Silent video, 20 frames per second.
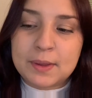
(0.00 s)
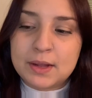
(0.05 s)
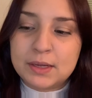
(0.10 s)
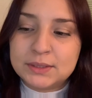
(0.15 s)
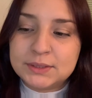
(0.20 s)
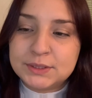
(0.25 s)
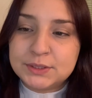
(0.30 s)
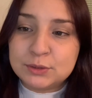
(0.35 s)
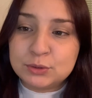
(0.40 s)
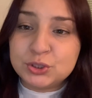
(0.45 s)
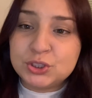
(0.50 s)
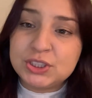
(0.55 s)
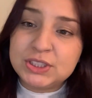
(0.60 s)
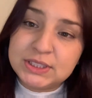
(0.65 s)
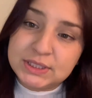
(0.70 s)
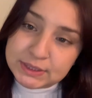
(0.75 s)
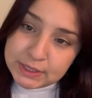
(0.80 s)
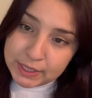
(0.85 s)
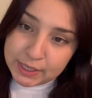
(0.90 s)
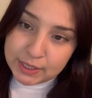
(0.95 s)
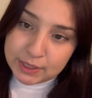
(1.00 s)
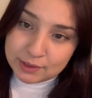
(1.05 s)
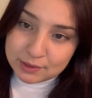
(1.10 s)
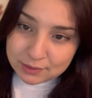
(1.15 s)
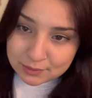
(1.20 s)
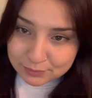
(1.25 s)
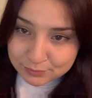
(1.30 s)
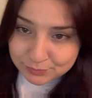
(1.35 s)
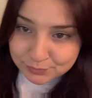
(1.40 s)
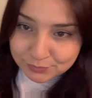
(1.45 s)
So she's staying.
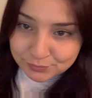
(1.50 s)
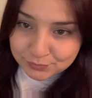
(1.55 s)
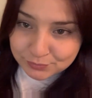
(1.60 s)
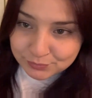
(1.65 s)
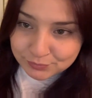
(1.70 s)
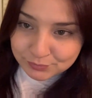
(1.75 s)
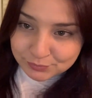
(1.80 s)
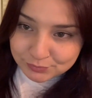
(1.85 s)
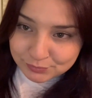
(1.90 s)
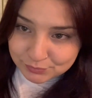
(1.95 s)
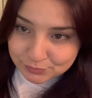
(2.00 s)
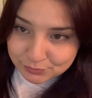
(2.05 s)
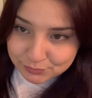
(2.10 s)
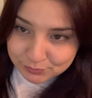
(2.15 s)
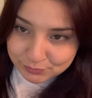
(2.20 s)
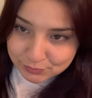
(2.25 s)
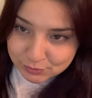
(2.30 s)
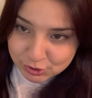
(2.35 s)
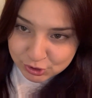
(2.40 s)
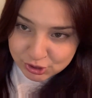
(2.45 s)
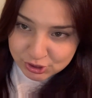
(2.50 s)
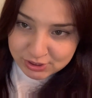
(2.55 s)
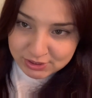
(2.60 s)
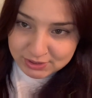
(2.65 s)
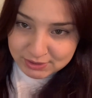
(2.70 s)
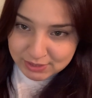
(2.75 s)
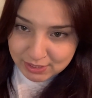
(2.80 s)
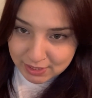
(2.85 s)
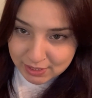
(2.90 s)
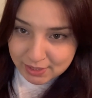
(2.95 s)
She's
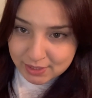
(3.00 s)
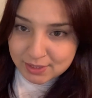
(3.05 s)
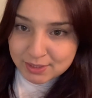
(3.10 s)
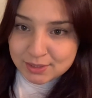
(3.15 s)
staying.